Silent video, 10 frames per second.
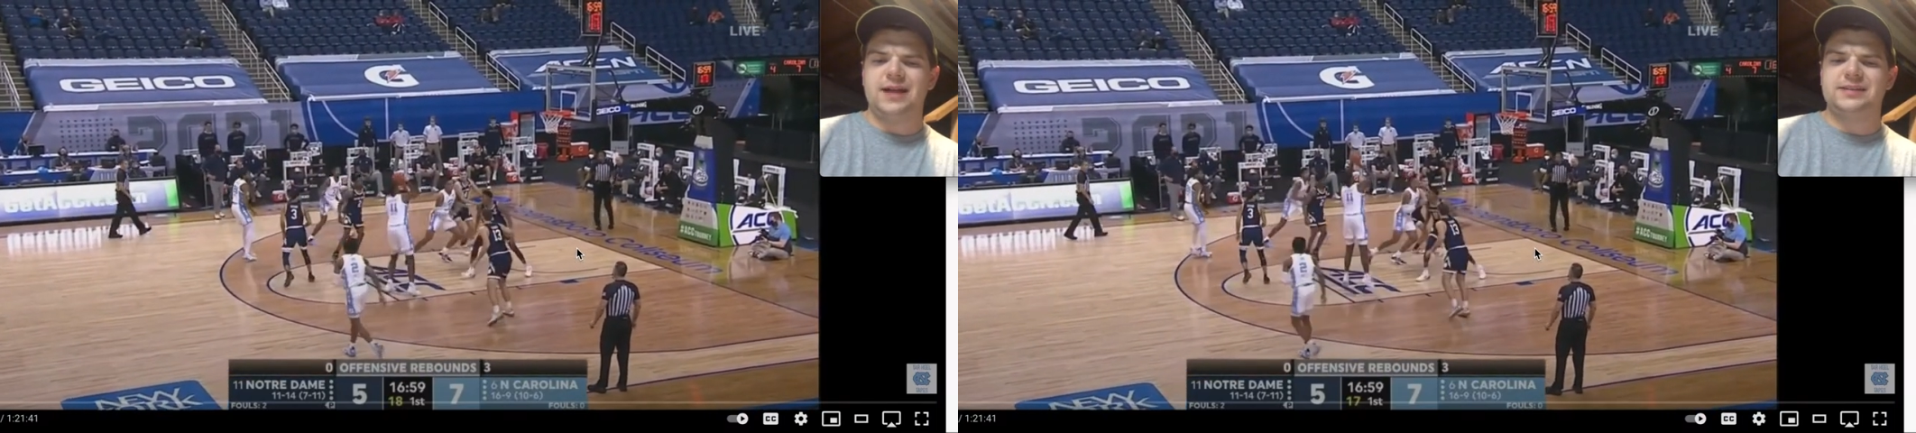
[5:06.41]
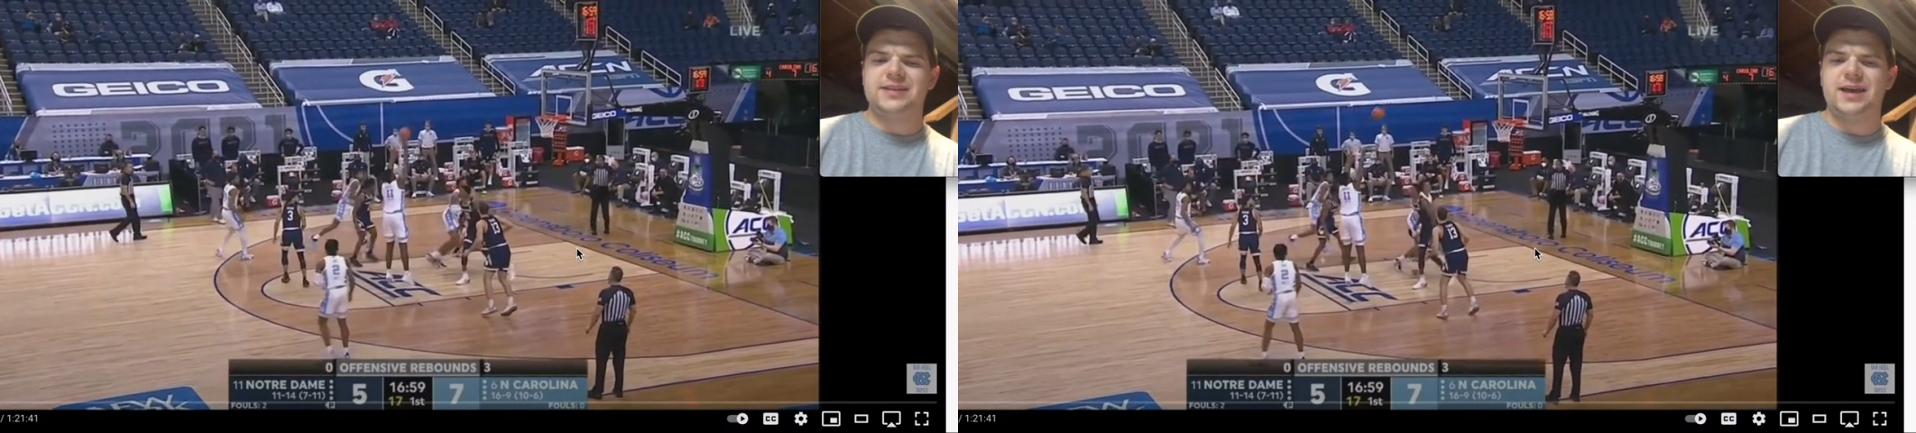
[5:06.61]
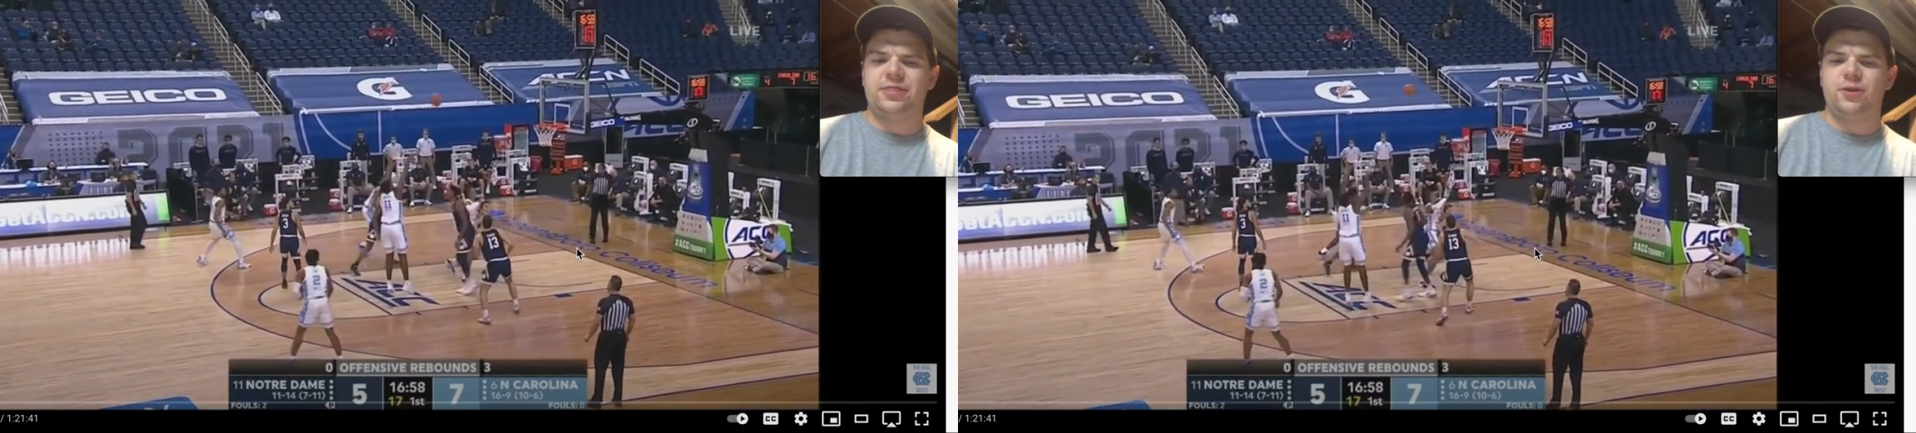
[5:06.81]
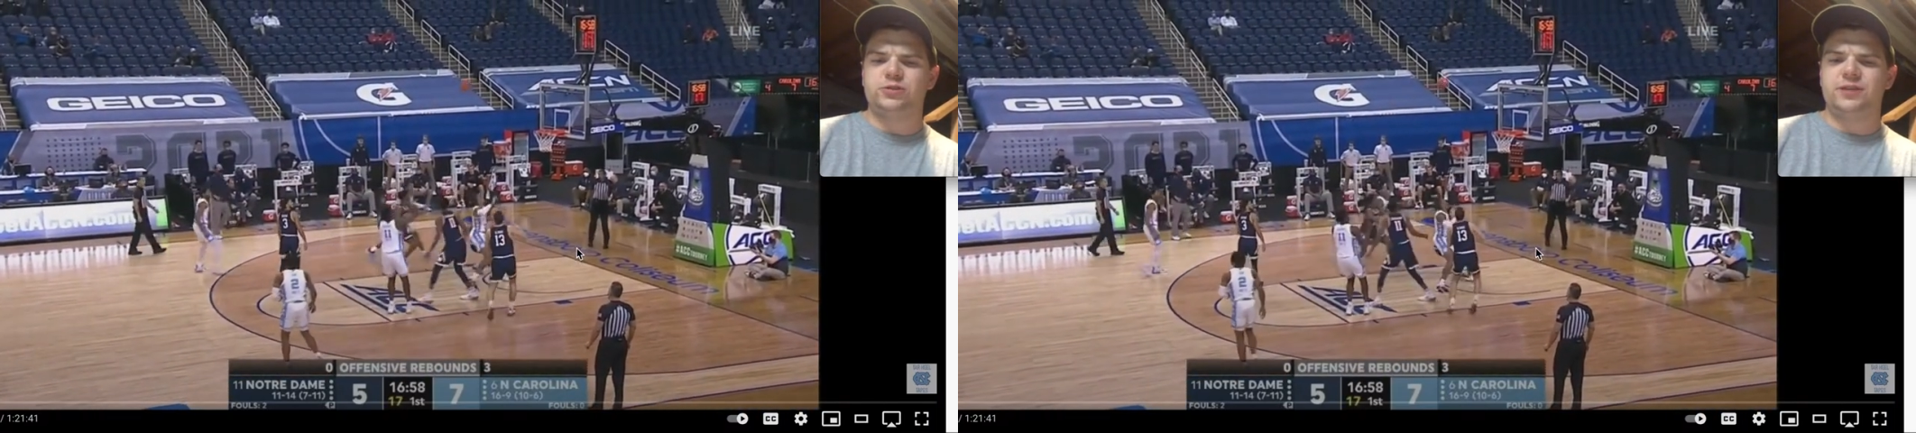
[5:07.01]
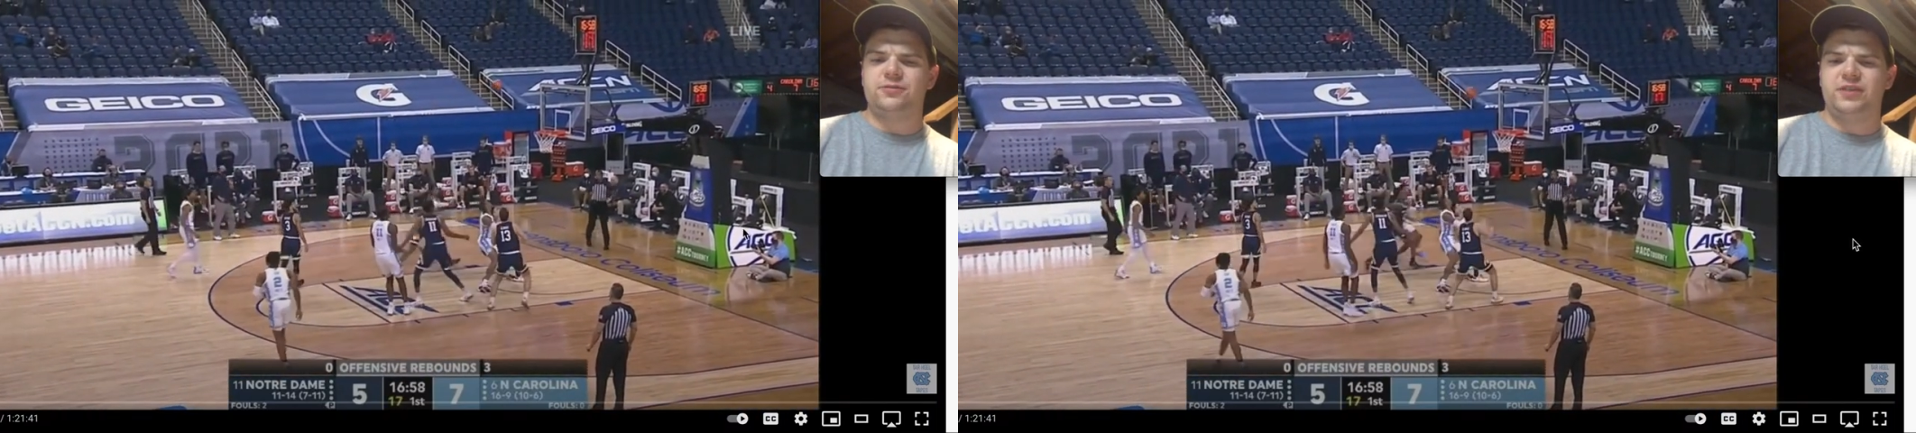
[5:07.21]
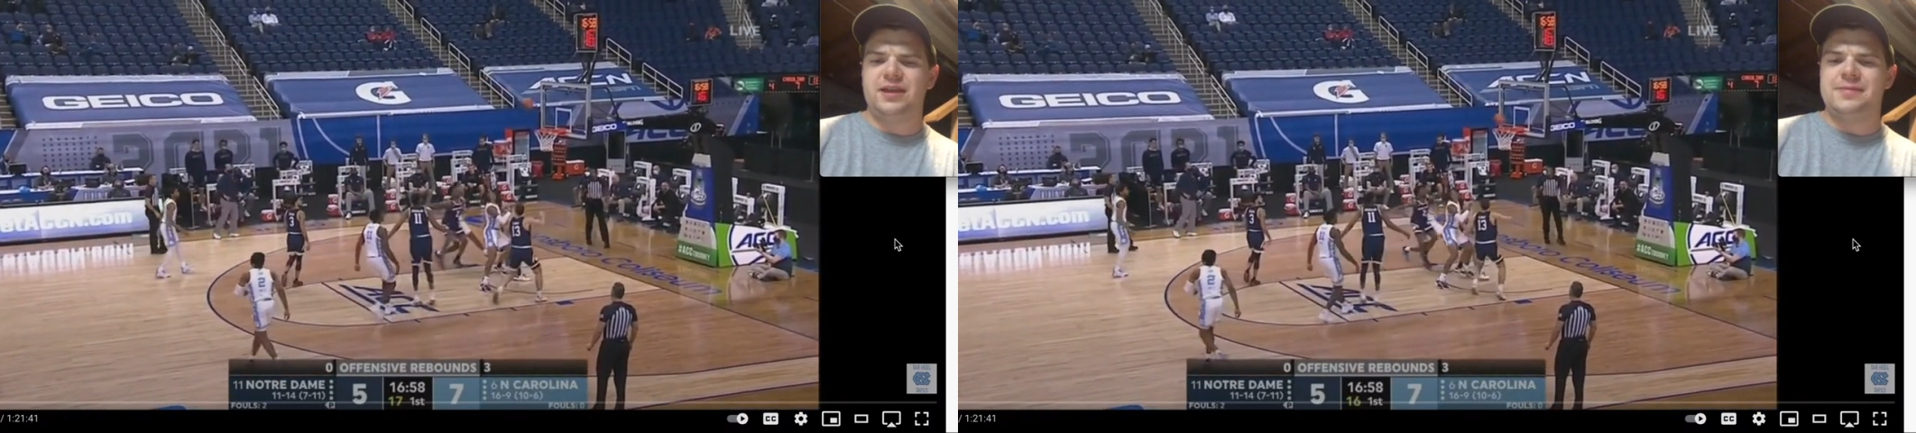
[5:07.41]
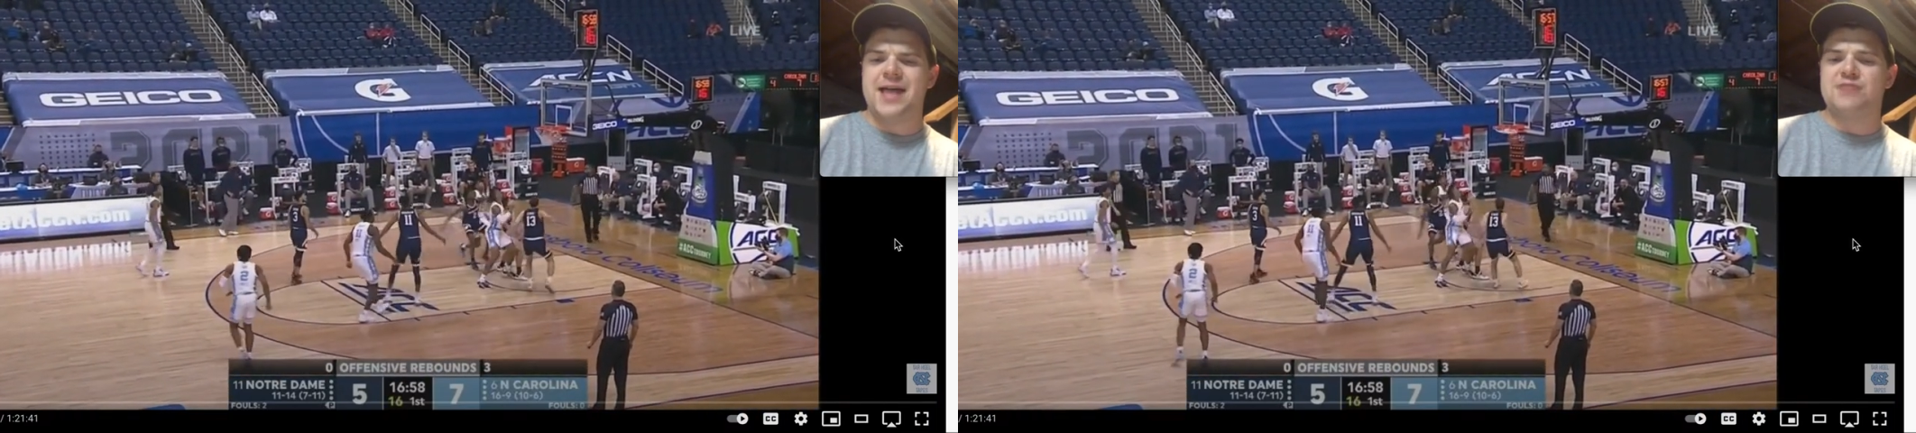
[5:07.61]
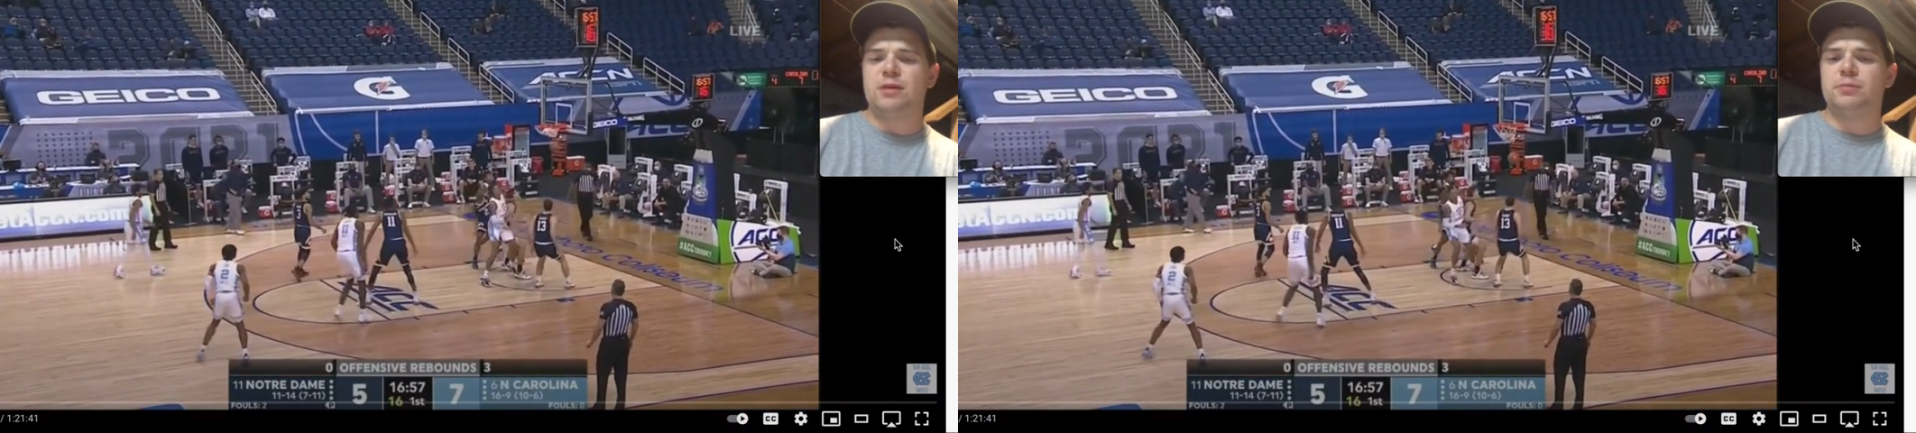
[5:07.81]
I'd say 13 feet, and
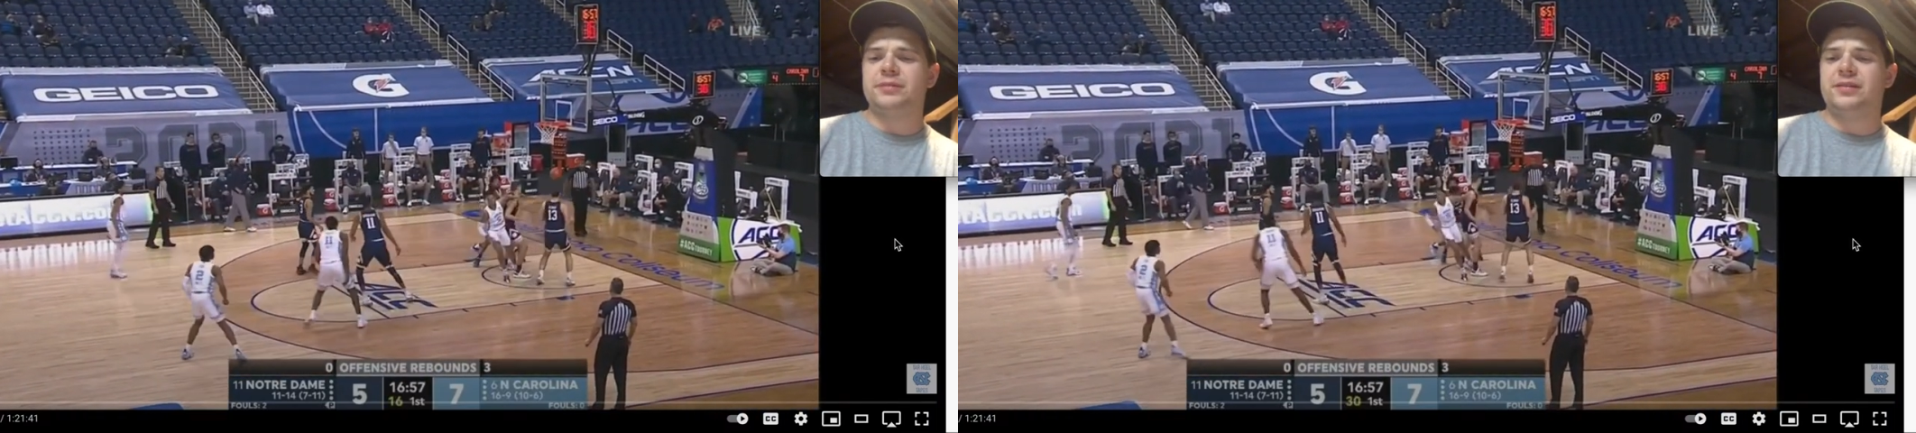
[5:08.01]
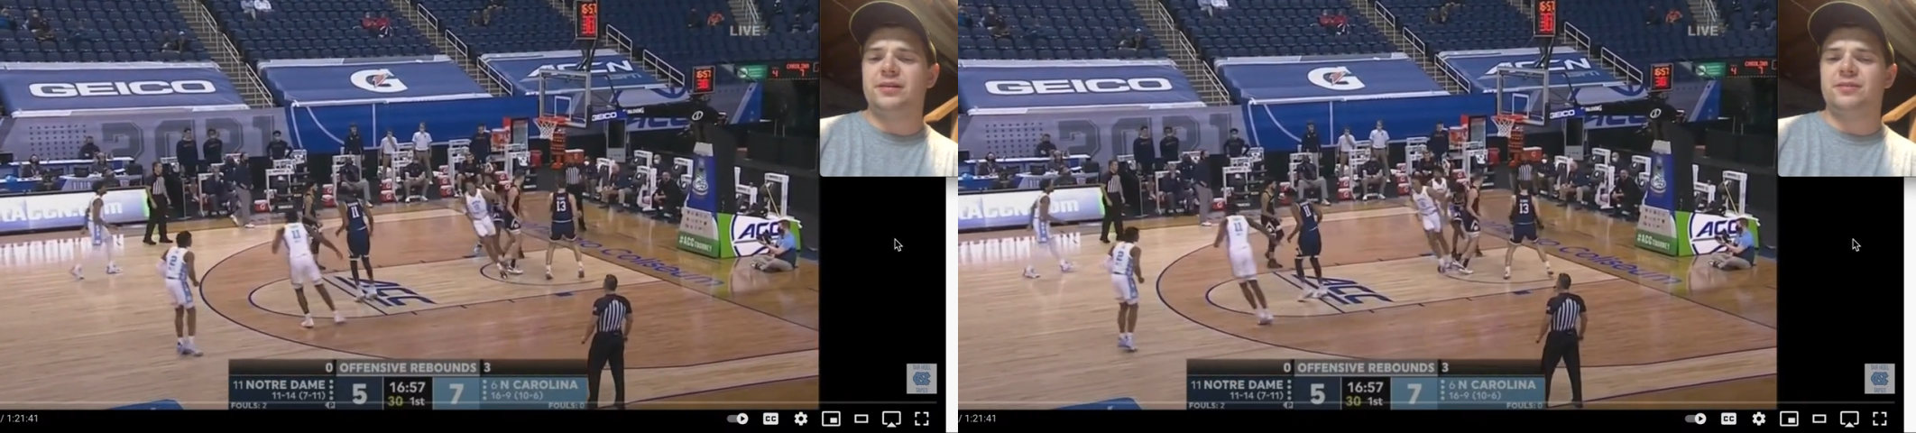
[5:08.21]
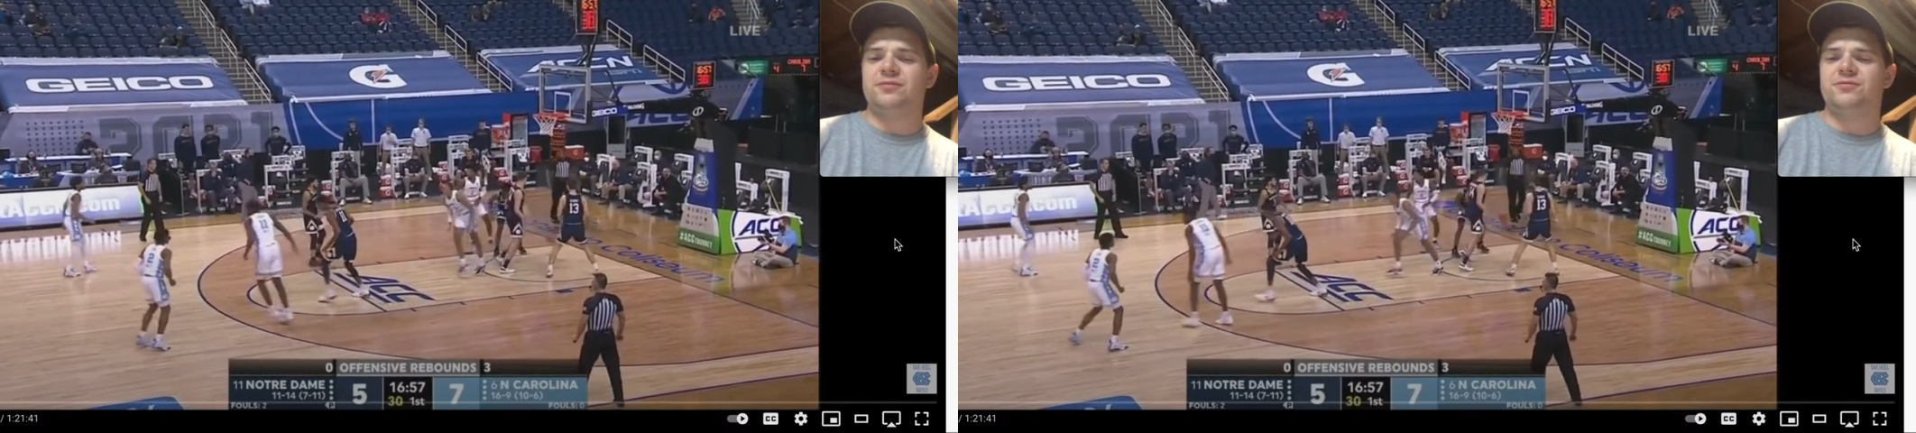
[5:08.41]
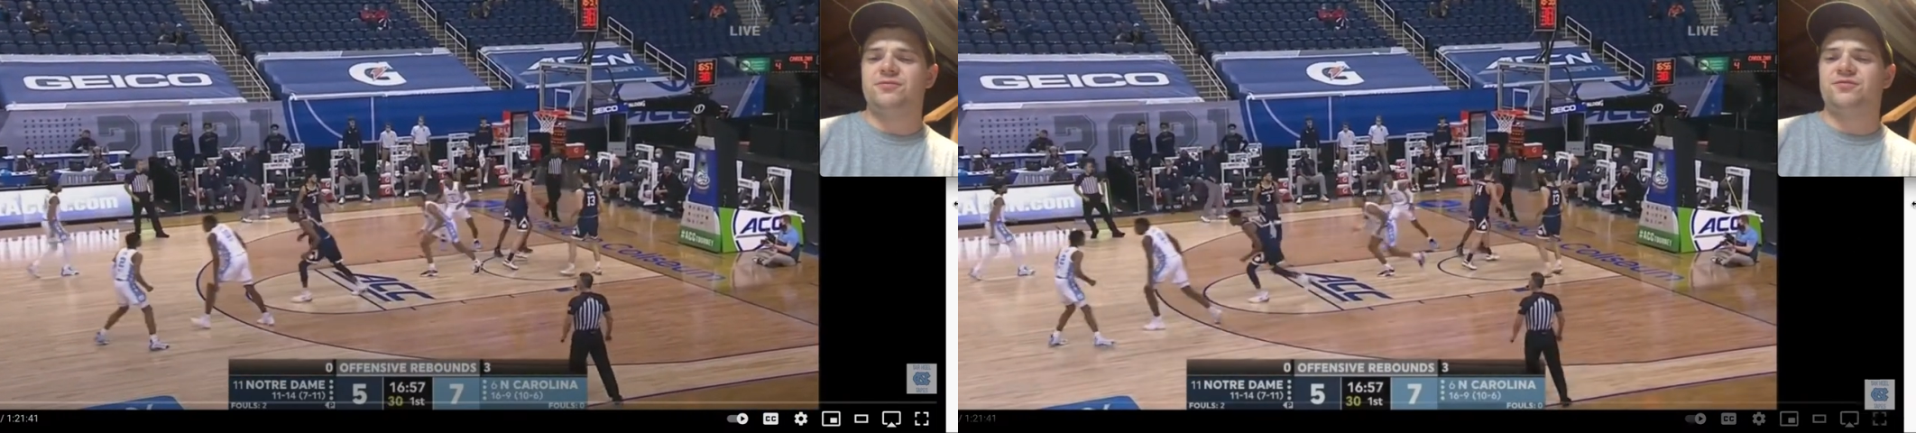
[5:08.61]
that's probably the